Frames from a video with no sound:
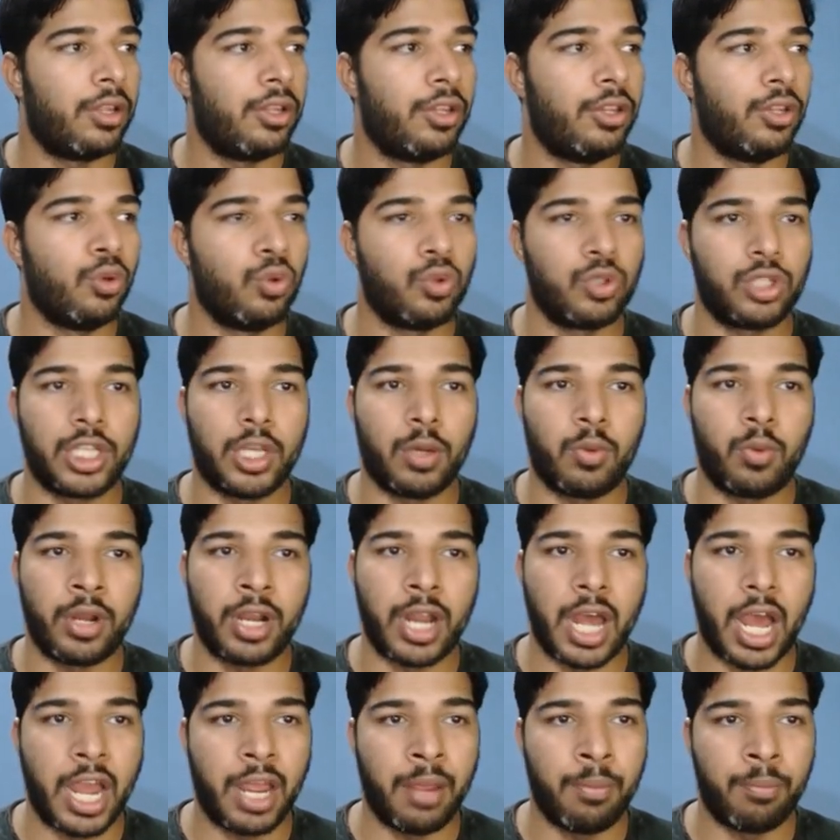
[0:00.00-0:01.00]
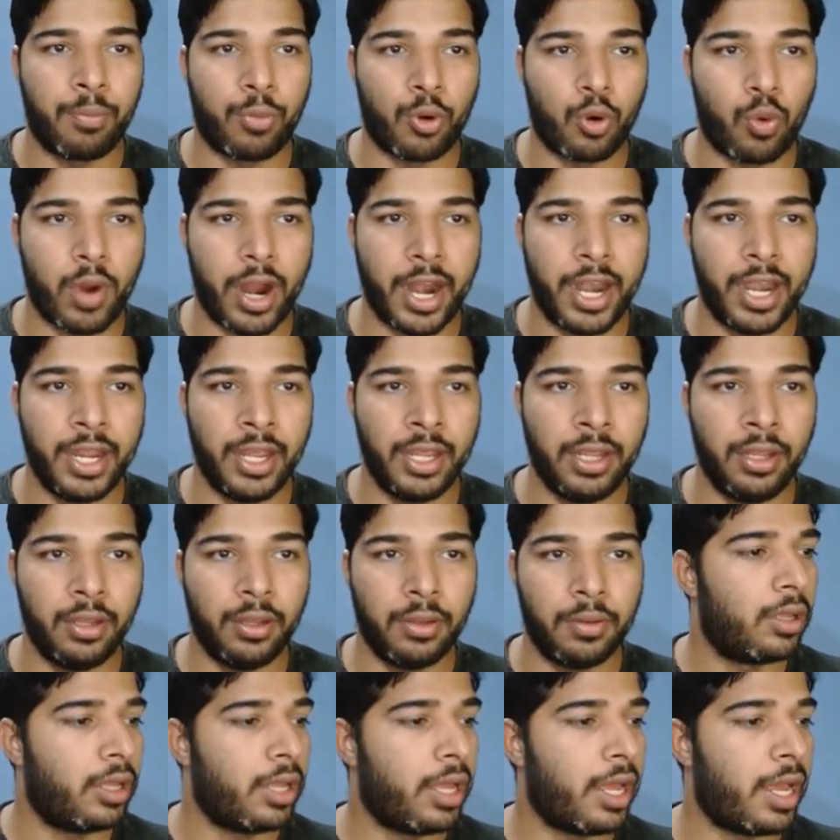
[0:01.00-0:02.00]
Use the one I am providing
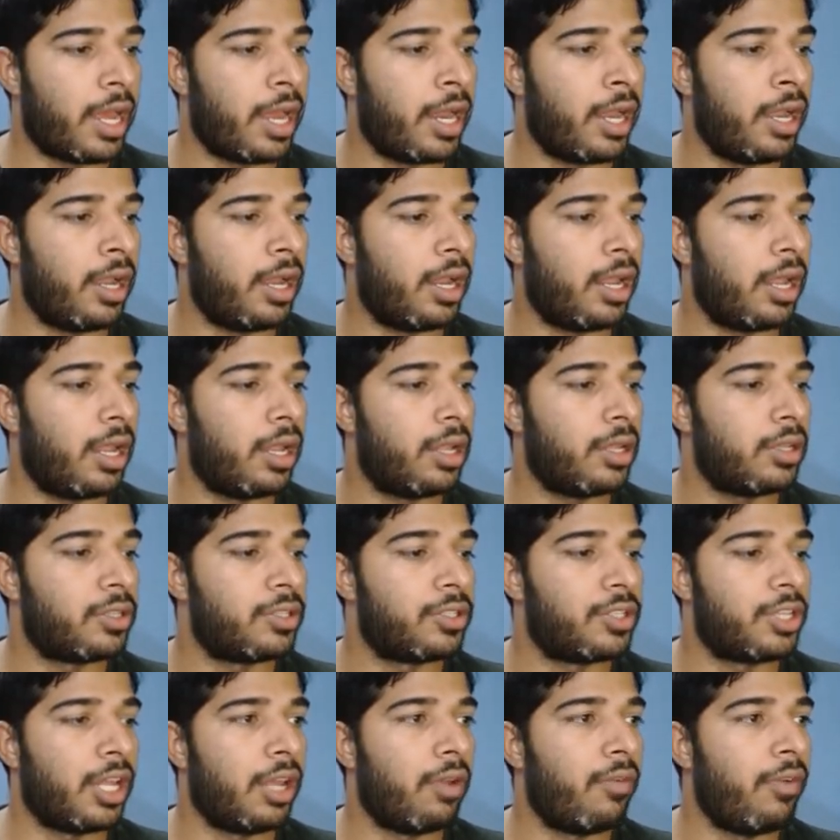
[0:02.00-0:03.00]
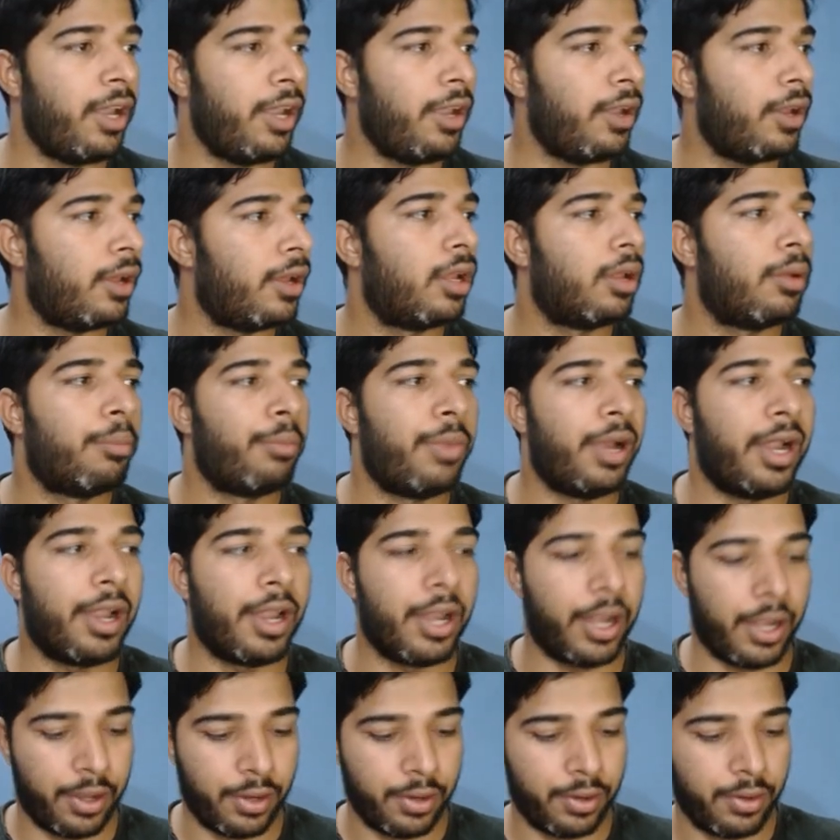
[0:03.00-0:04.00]
and save it, build
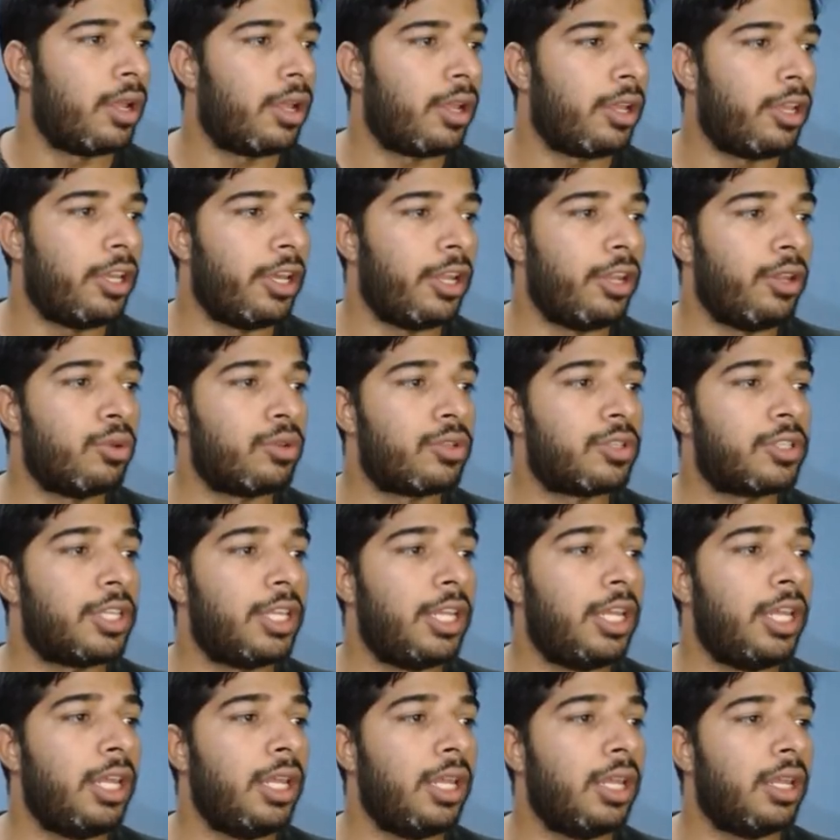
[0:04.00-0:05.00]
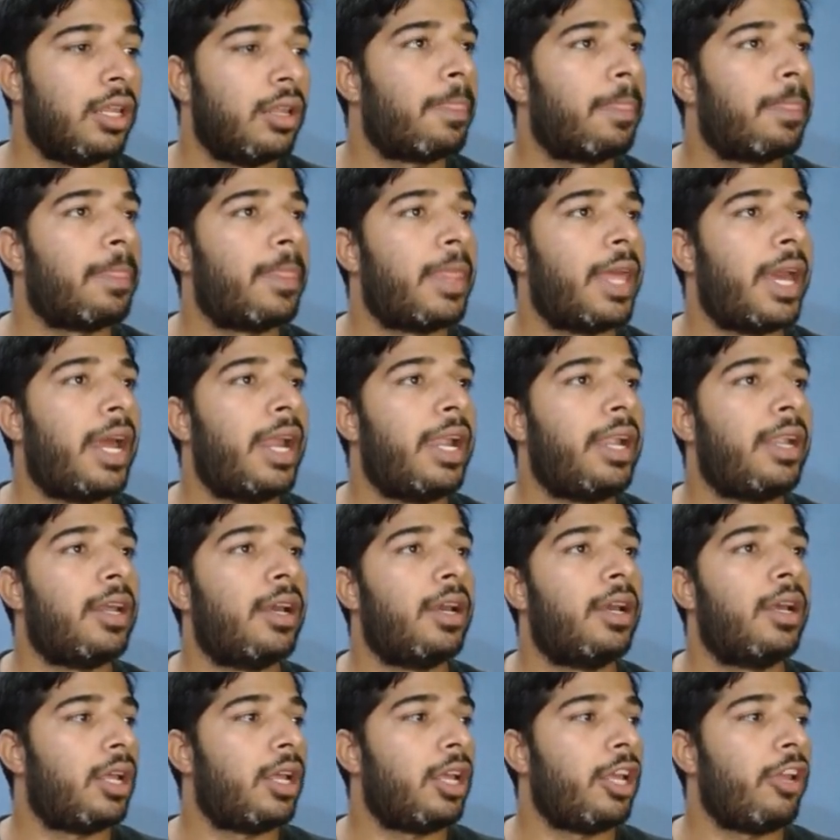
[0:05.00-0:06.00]
it. Here you see that
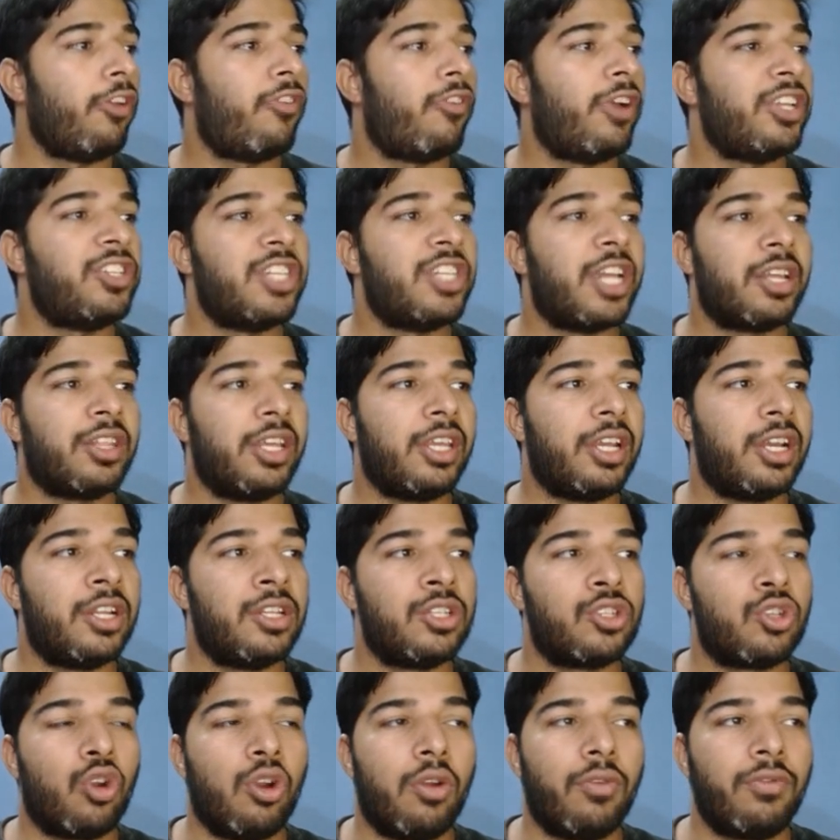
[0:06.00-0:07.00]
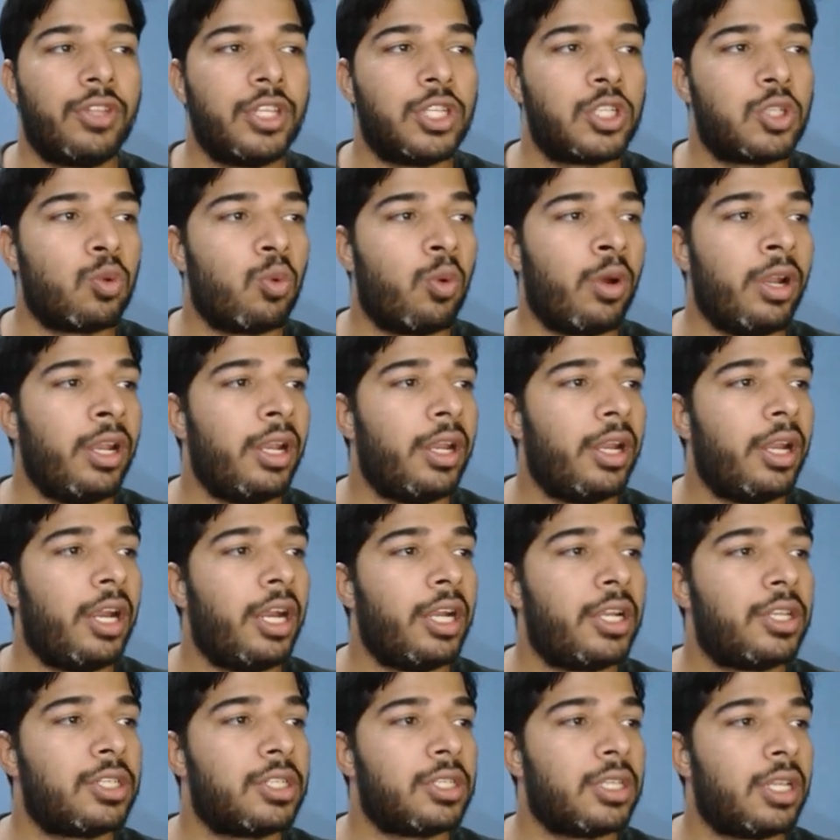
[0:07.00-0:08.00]
if I check the console of this one,
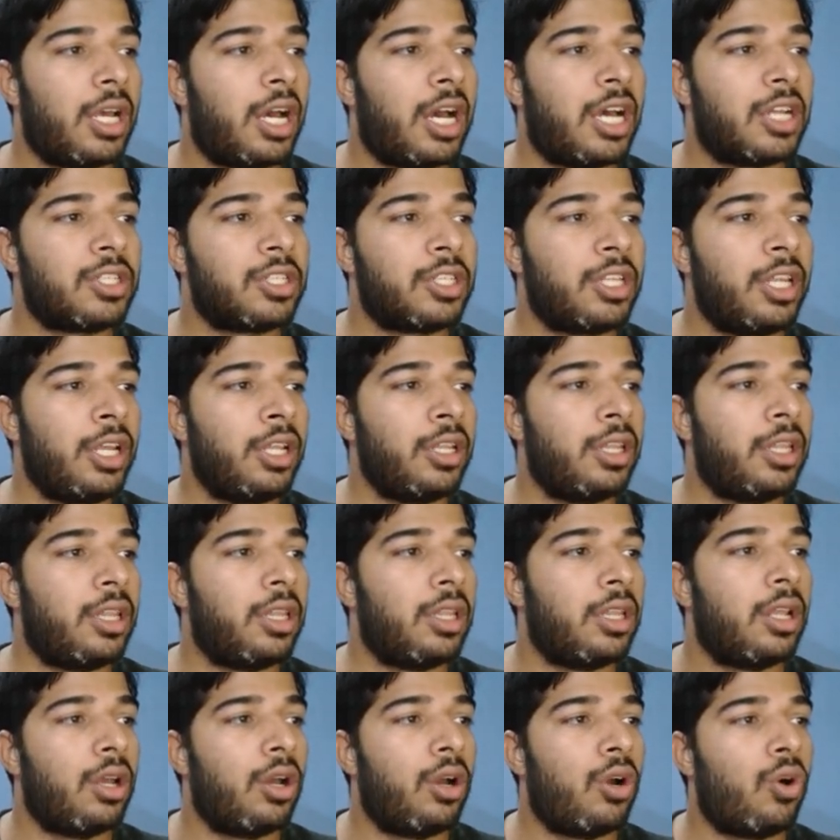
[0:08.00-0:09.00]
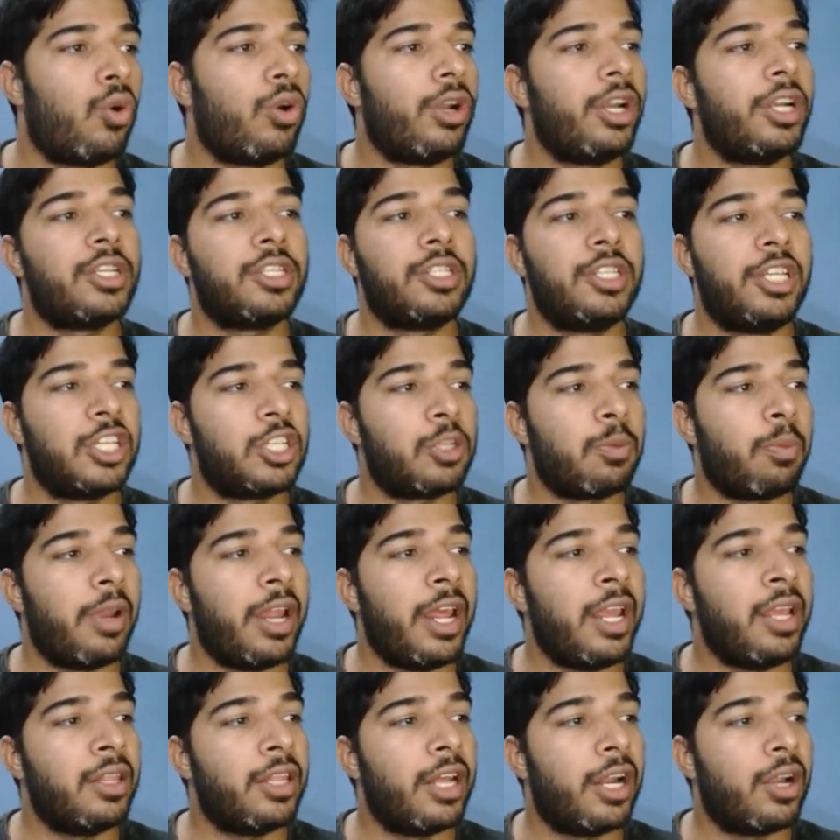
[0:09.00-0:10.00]
it's asking or it's
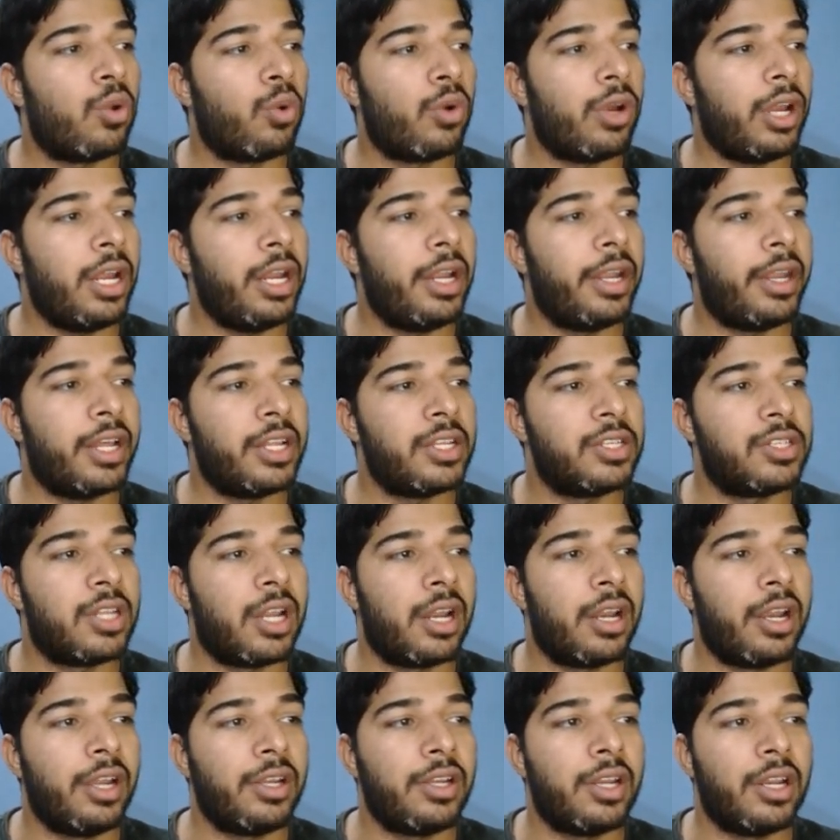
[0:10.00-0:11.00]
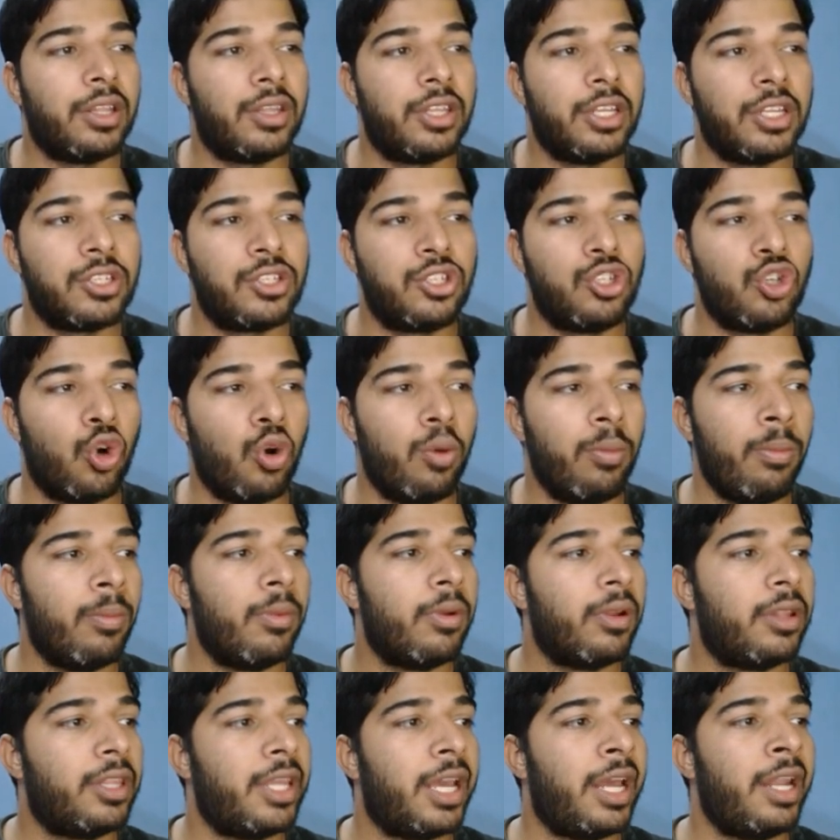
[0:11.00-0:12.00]
displaying that okay, it has generated this job,
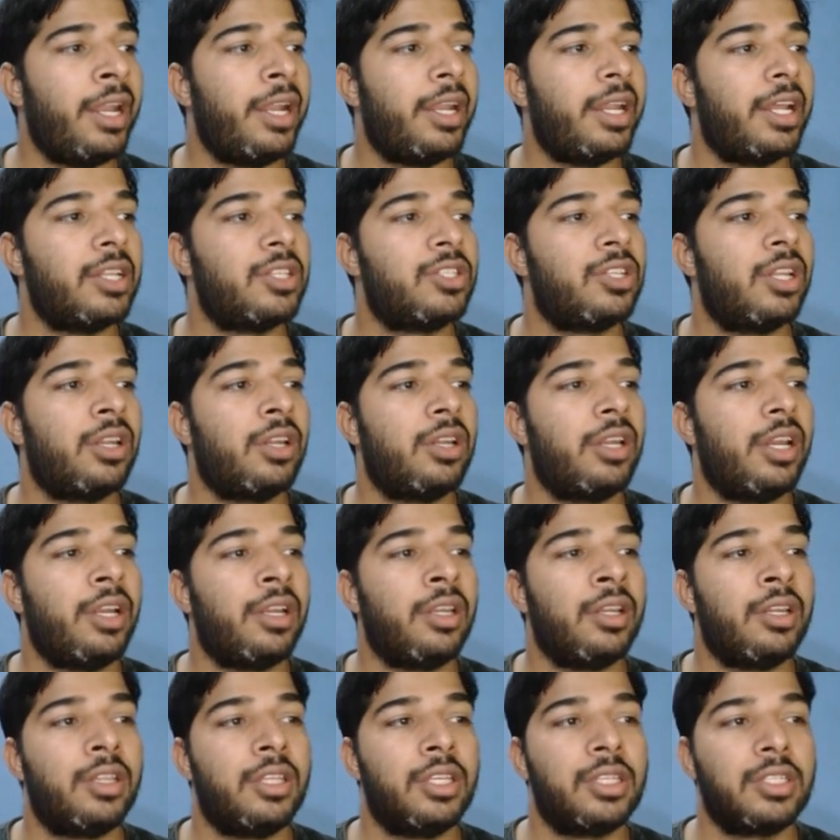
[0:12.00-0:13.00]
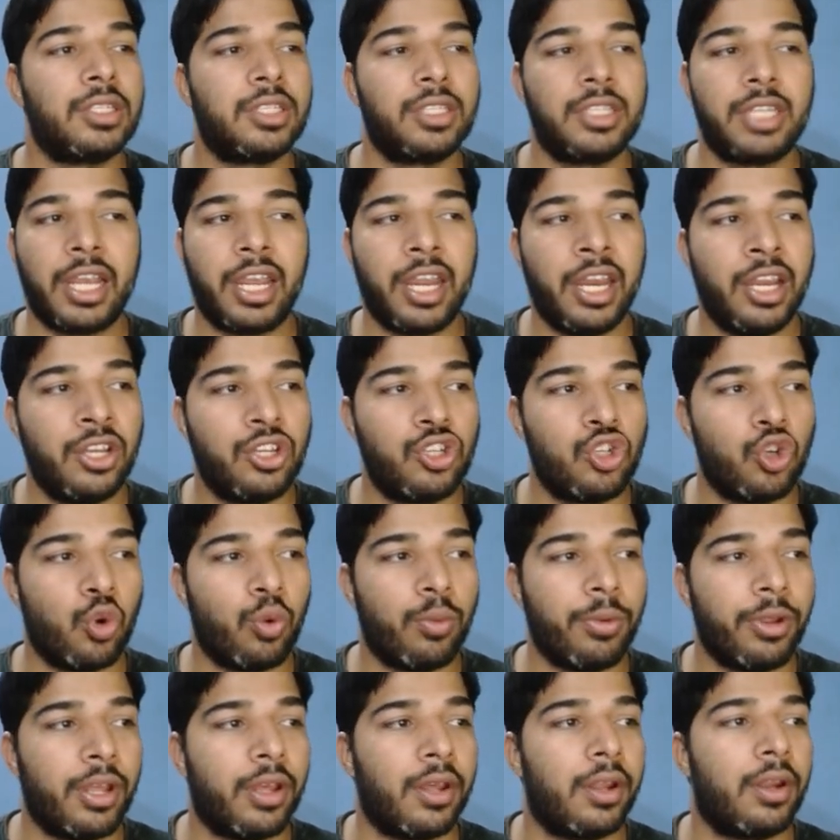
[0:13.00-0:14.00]
then it has generated this second
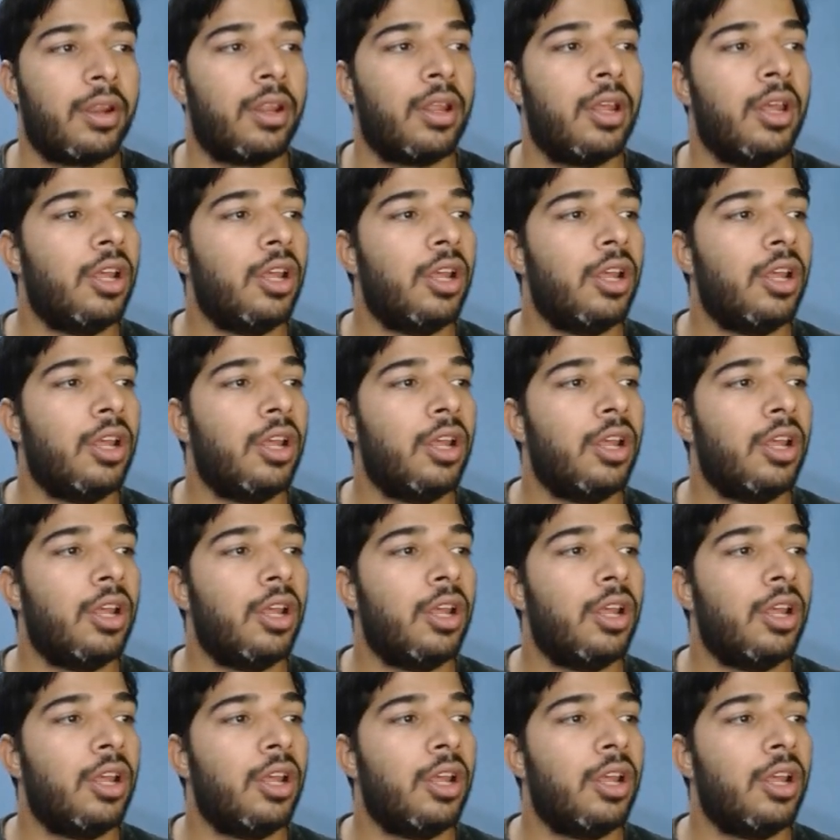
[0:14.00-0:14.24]
job here.